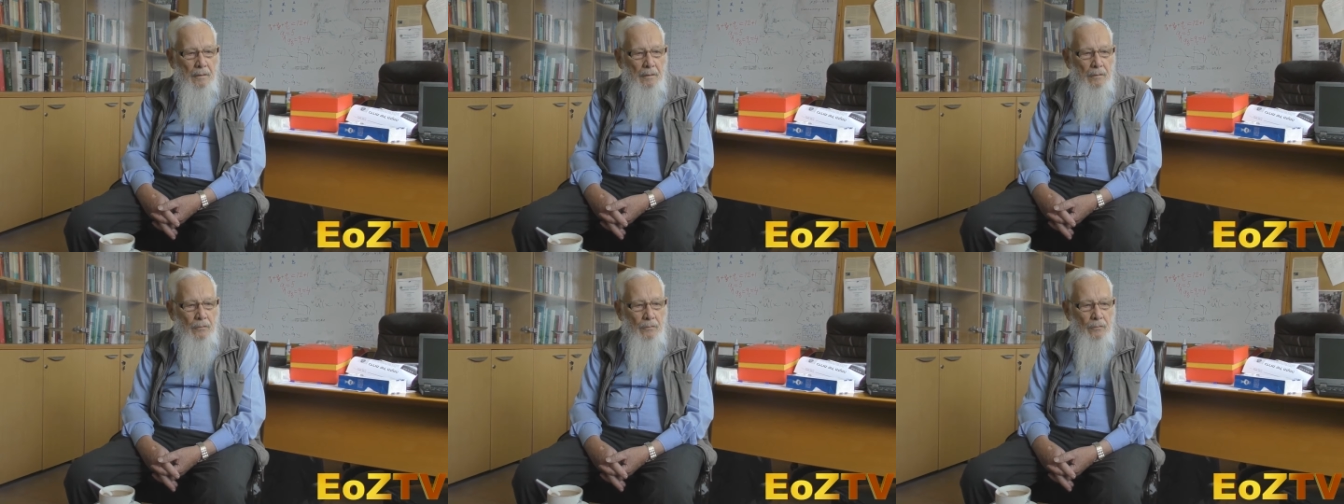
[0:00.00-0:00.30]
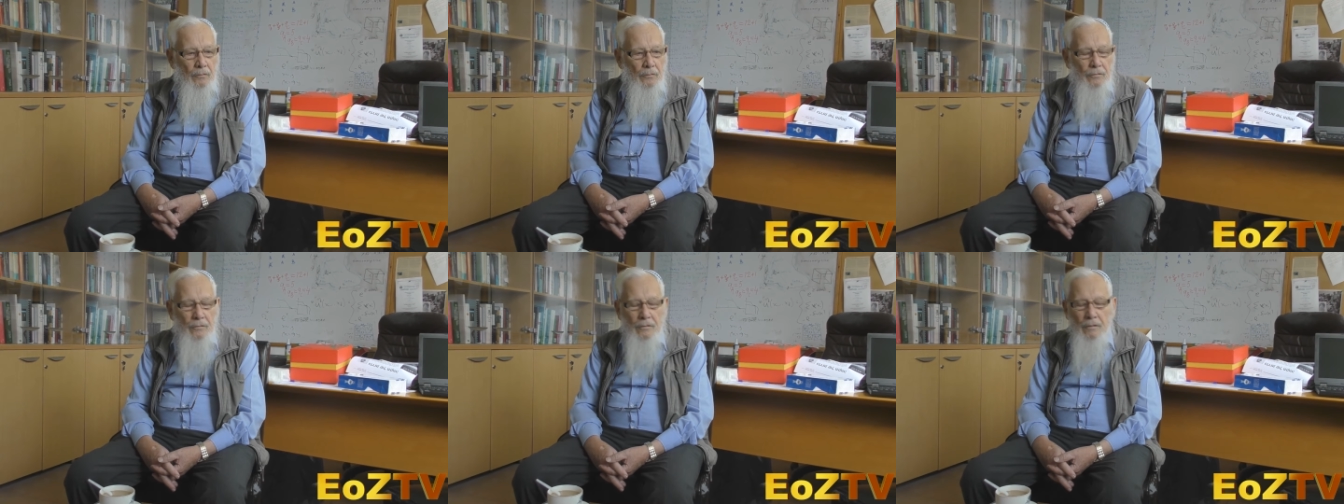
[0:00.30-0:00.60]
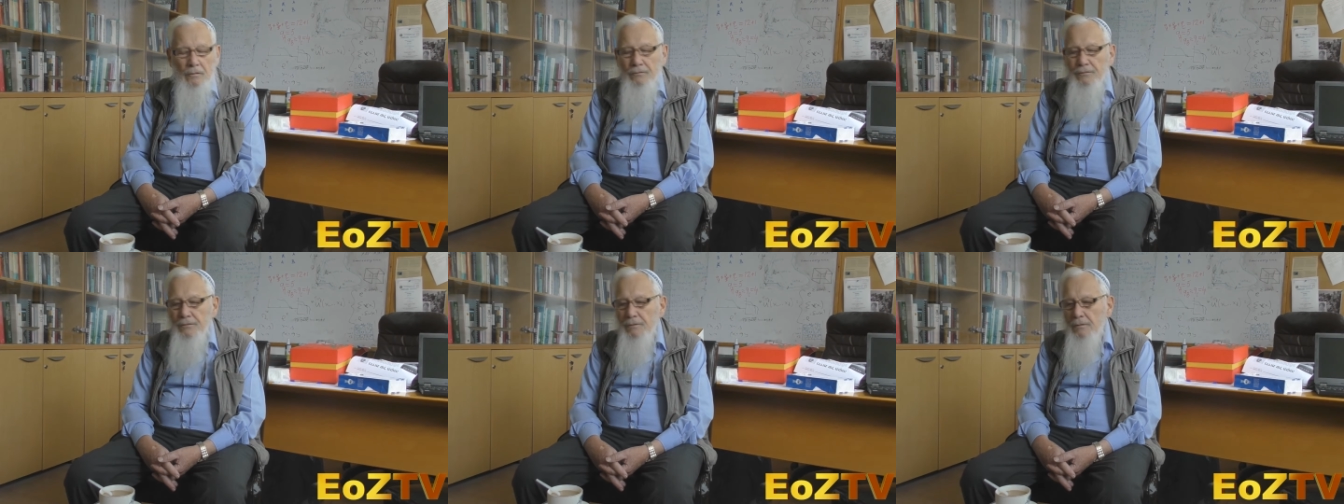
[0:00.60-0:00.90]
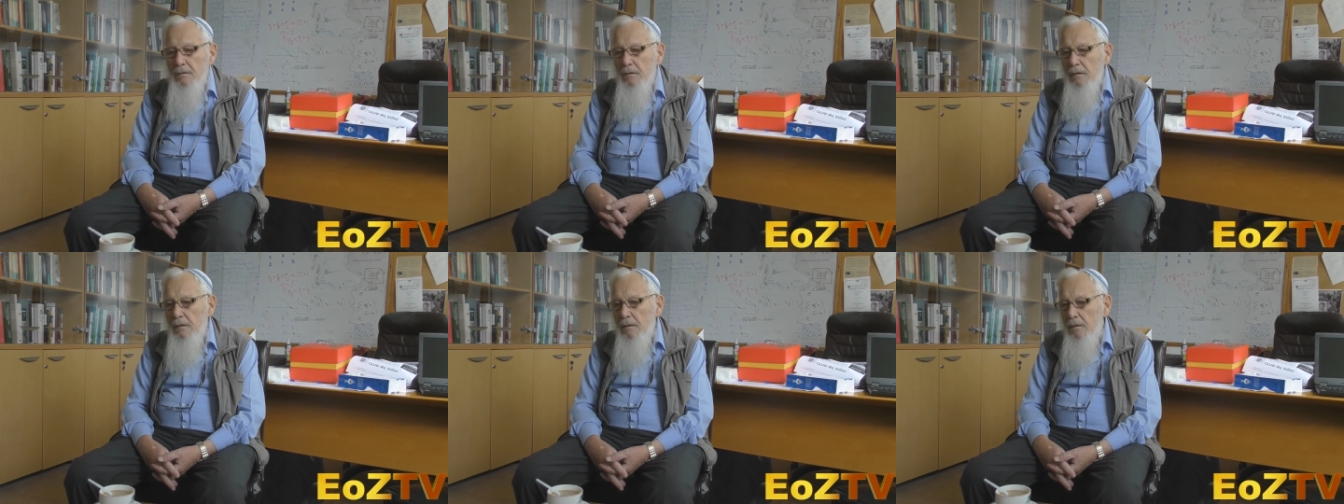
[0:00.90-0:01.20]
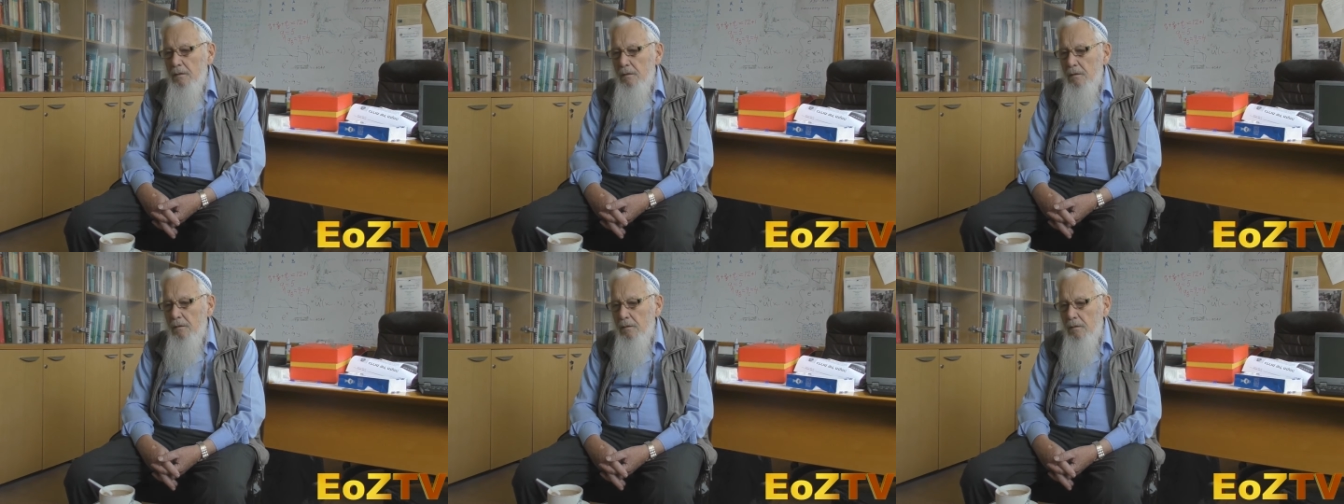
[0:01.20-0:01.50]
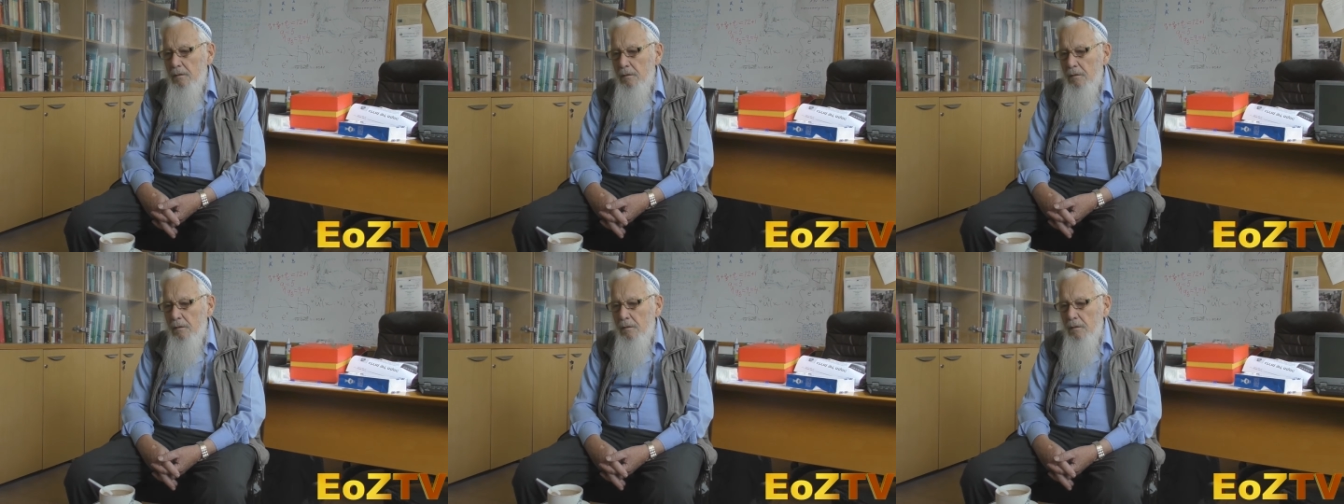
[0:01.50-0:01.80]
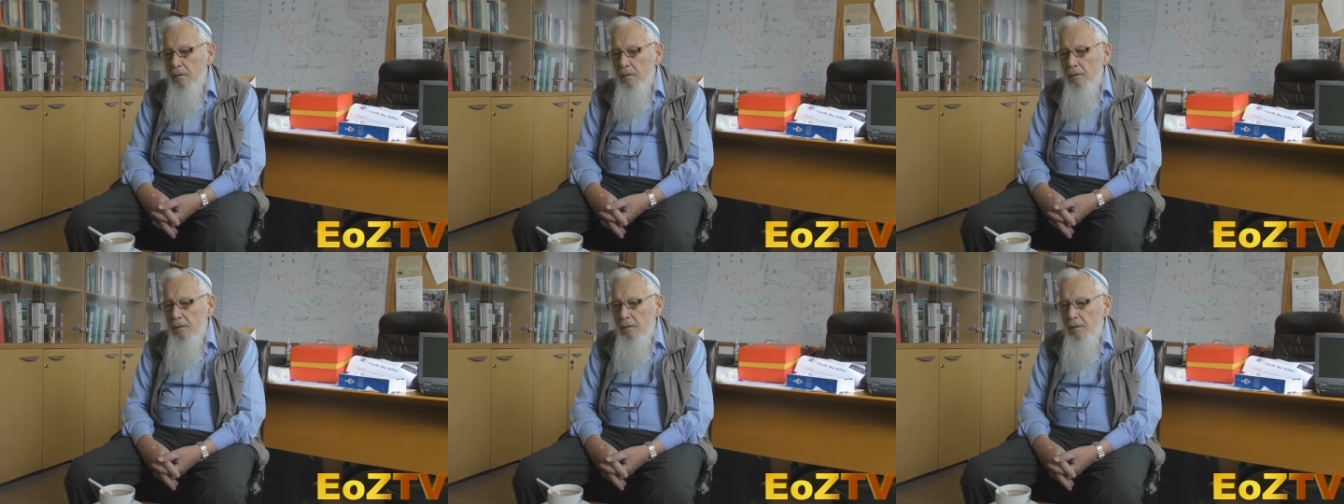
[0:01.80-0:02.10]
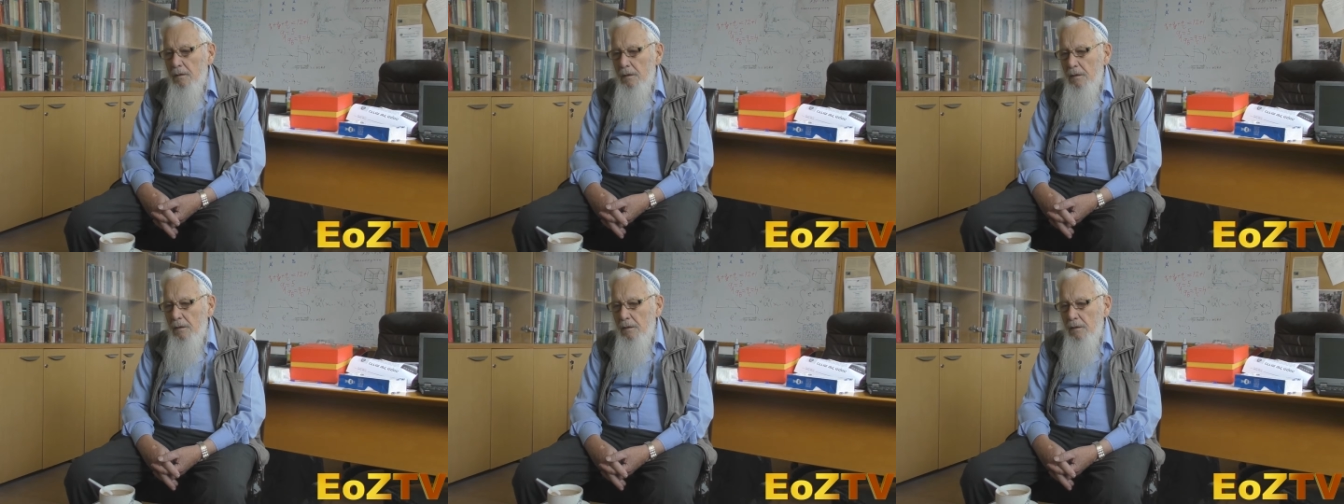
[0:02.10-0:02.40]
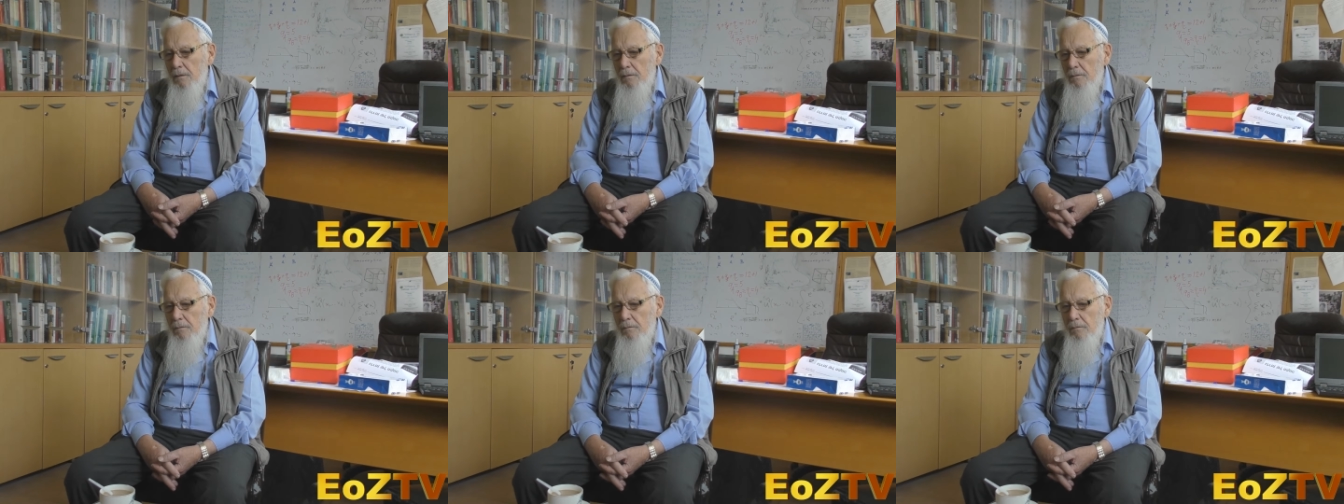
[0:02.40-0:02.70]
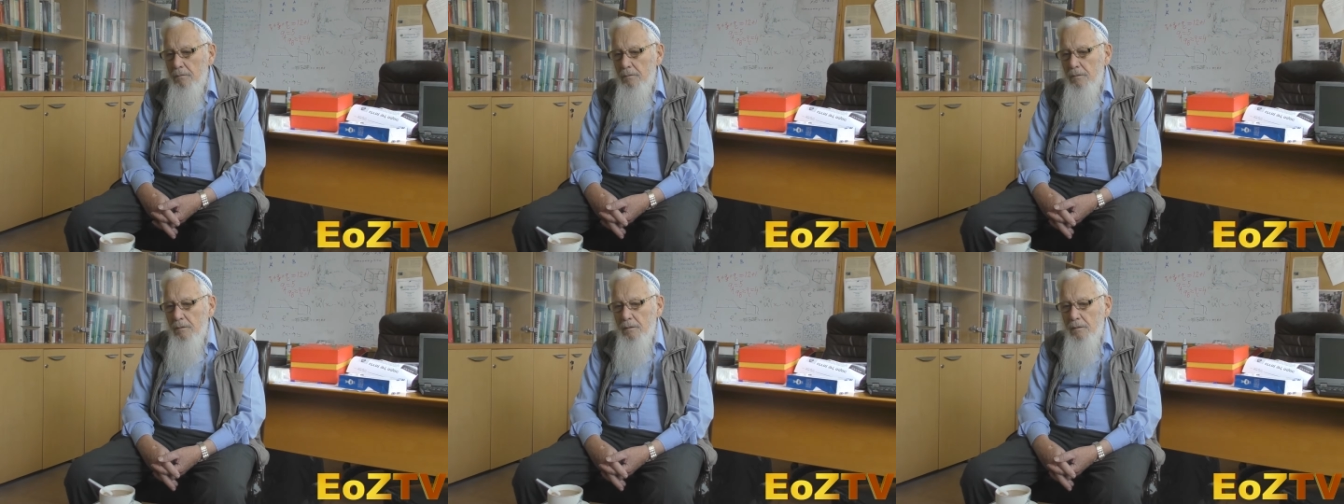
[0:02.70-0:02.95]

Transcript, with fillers: used differently here